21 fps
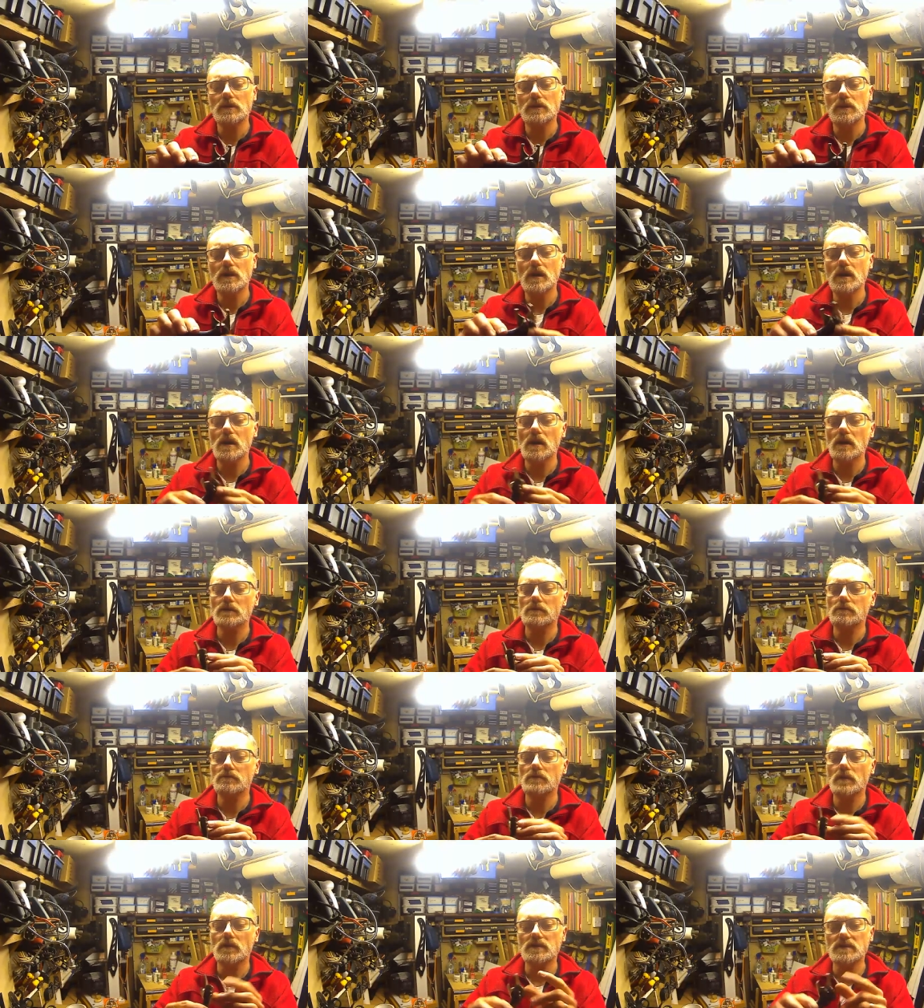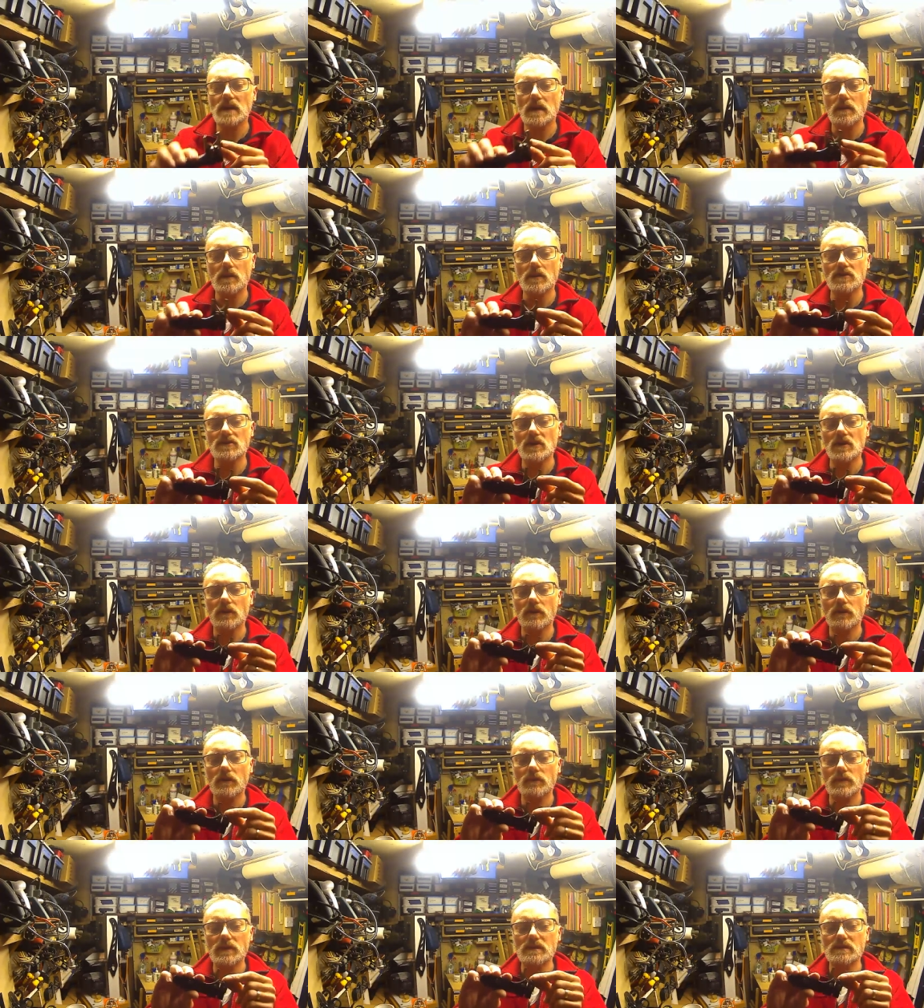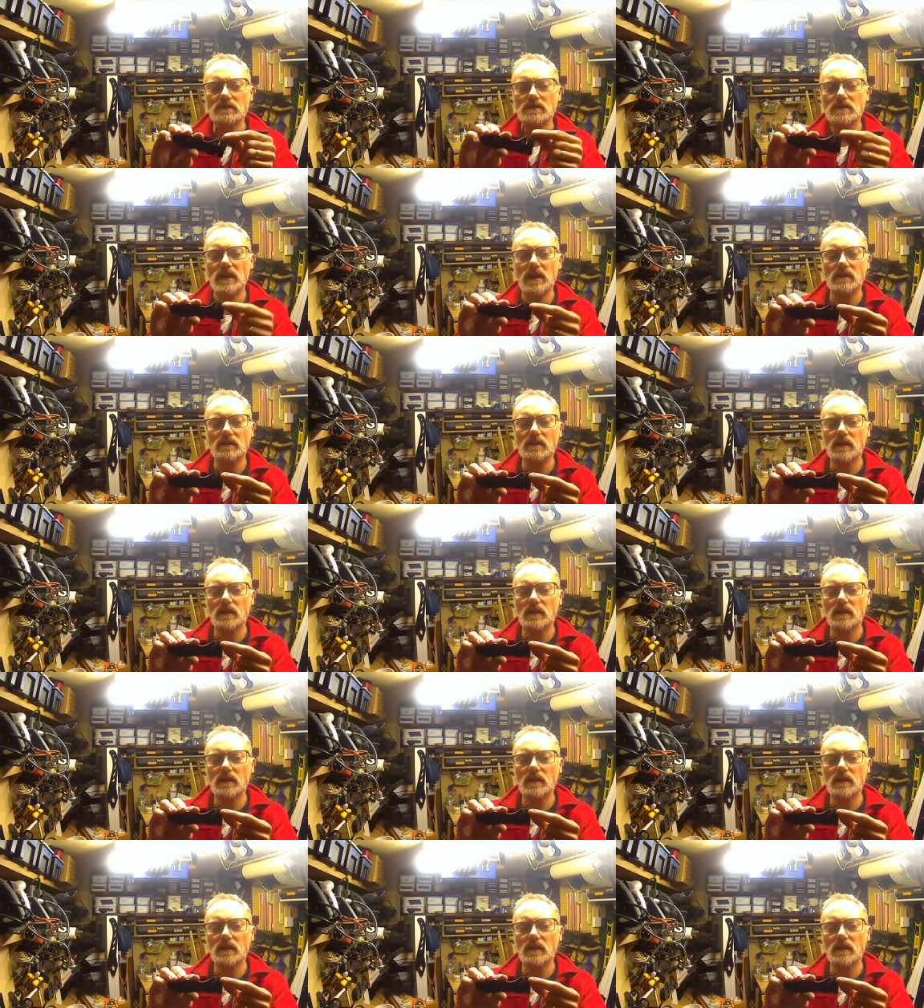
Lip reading: I'll take those off. I've already checked.